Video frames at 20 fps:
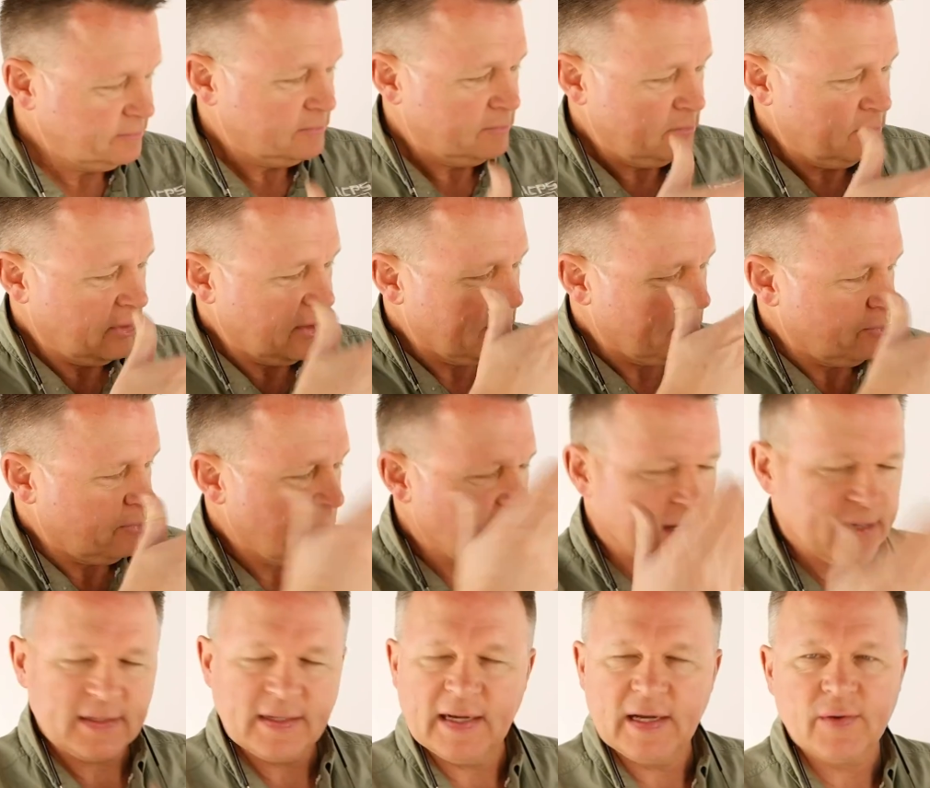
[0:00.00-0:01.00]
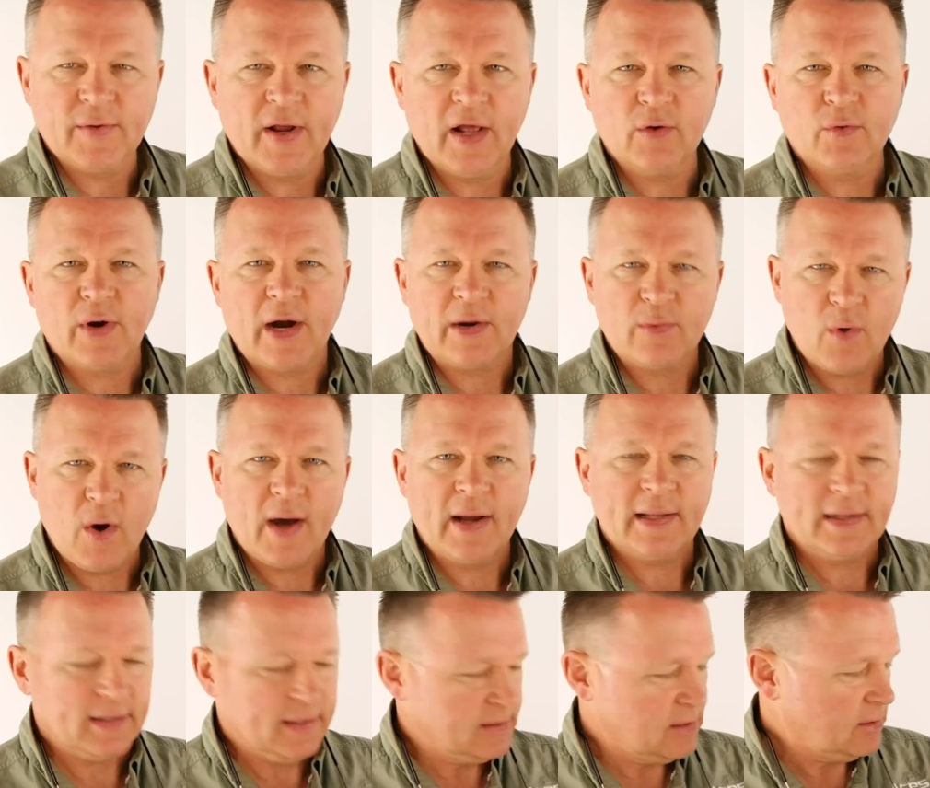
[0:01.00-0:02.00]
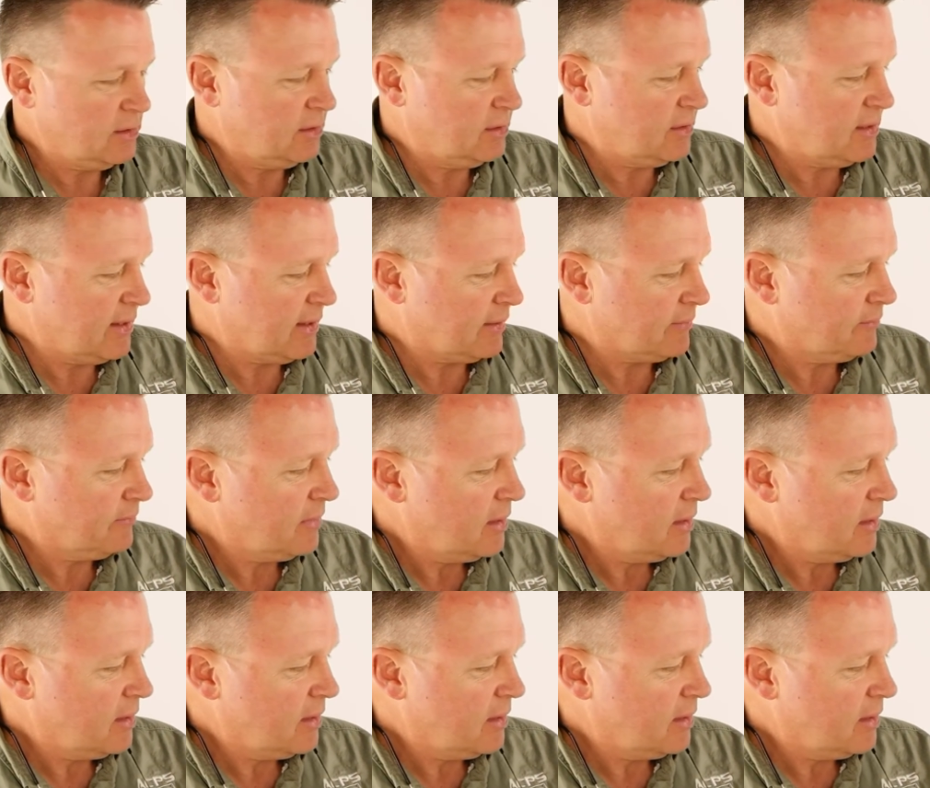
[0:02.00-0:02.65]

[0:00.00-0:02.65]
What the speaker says: but Picatinny rail where I want it is a good thing.